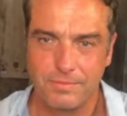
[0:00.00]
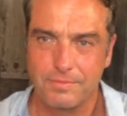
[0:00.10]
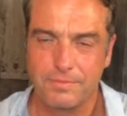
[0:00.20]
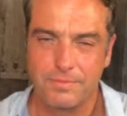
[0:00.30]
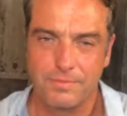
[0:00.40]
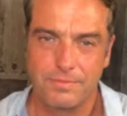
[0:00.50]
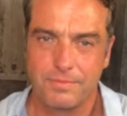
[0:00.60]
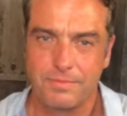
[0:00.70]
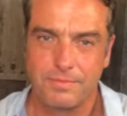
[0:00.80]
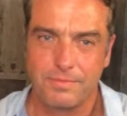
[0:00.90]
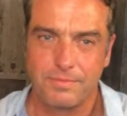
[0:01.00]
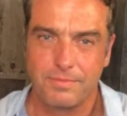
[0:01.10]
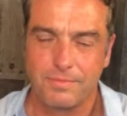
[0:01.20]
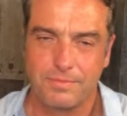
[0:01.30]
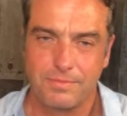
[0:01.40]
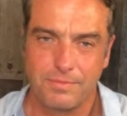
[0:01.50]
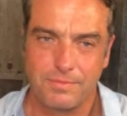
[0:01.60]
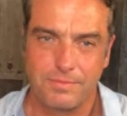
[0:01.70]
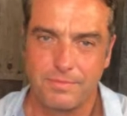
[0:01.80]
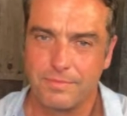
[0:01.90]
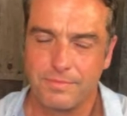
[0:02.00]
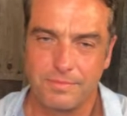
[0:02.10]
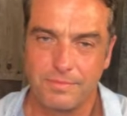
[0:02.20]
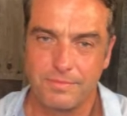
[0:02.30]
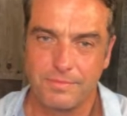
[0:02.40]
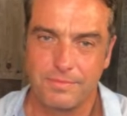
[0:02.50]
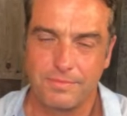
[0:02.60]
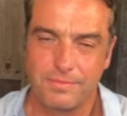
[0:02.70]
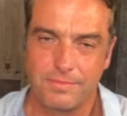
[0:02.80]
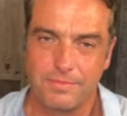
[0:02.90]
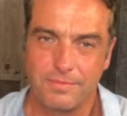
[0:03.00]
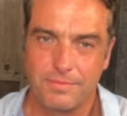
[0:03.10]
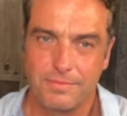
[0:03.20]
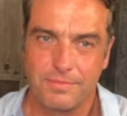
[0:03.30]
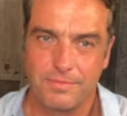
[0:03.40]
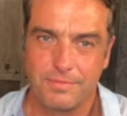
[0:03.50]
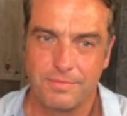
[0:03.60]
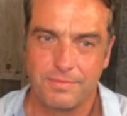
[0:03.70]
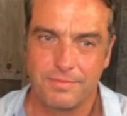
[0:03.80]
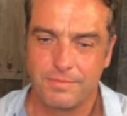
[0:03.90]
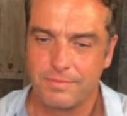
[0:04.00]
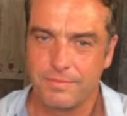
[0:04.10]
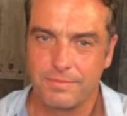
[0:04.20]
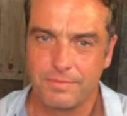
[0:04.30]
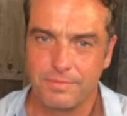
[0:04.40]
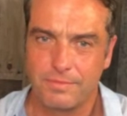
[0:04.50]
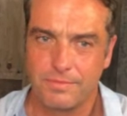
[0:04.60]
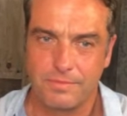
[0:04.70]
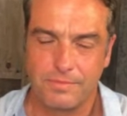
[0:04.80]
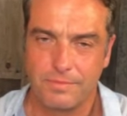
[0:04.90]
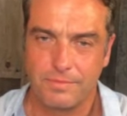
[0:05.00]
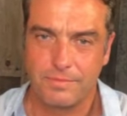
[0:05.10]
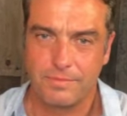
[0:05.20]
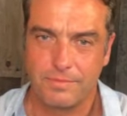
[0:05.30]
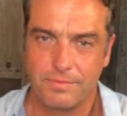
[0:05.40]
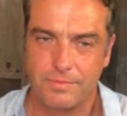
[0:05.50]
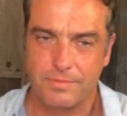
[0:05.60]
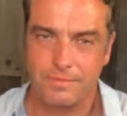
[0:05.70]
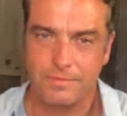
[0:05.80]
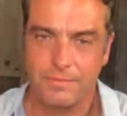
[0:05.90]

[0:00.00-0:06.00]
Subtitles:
This person isn't speaking.